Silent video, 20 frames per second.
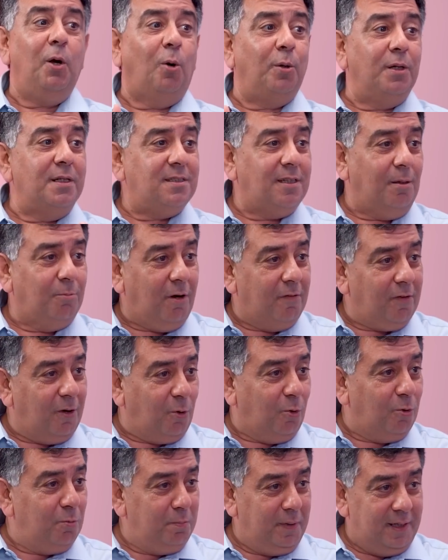honest, some of
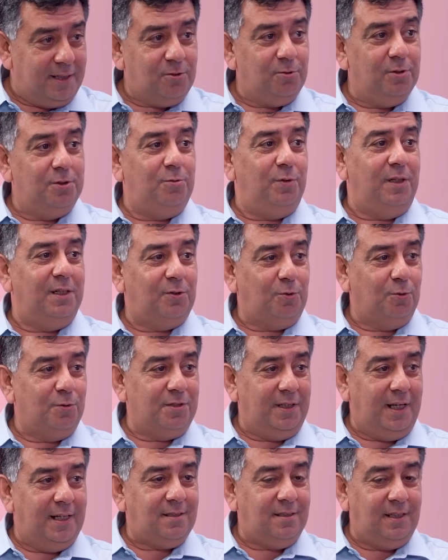our own myths, which we
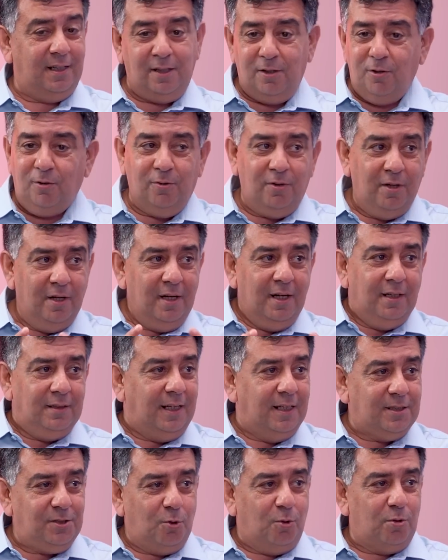enthusiasts think,
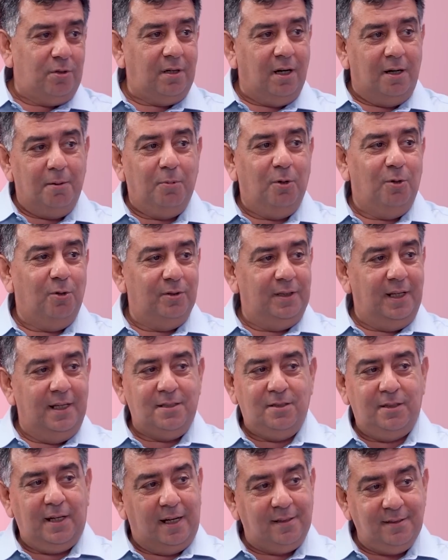there's no turbo,
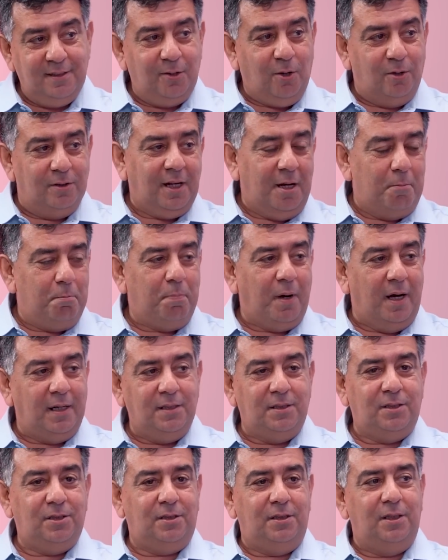hasn't got that
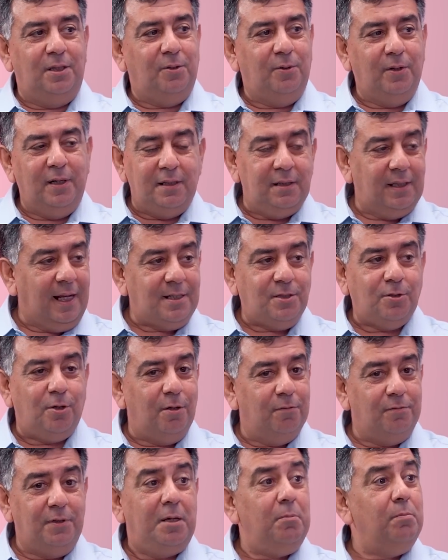punch, and that
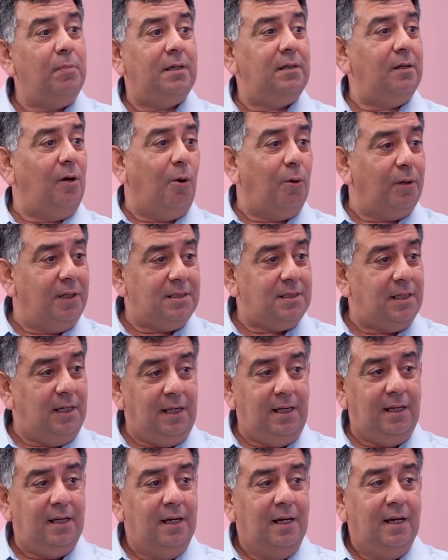sort of thing. But
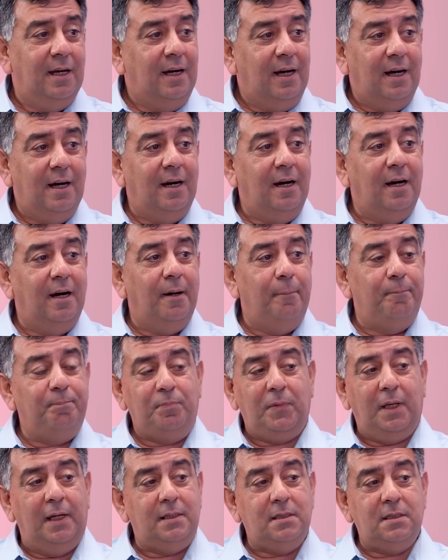honestly,
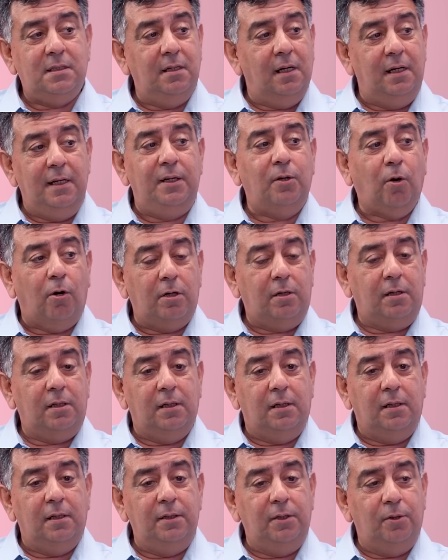it's really not,
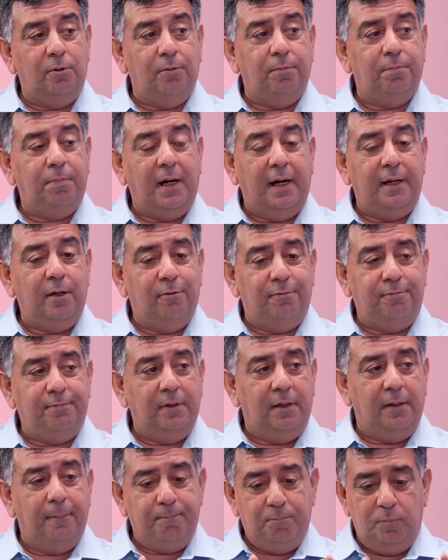
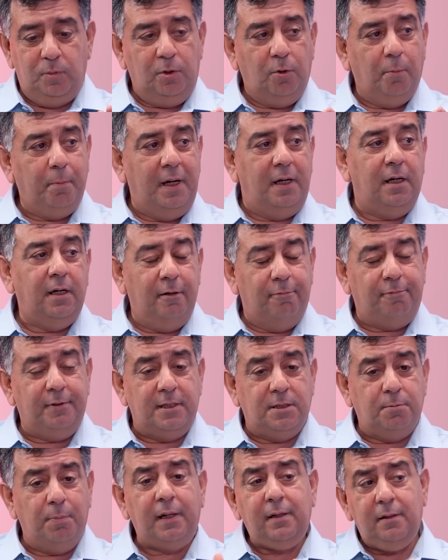made a
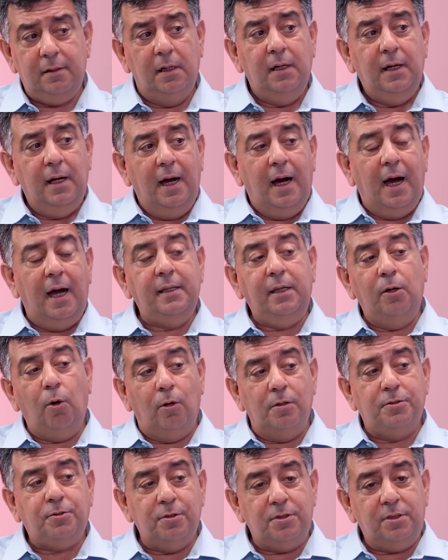difference. But I think
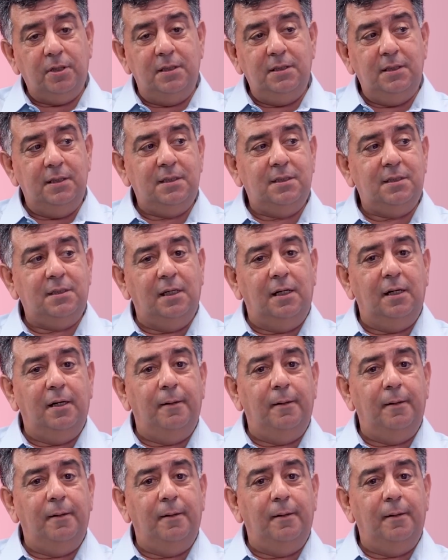also, Sergius,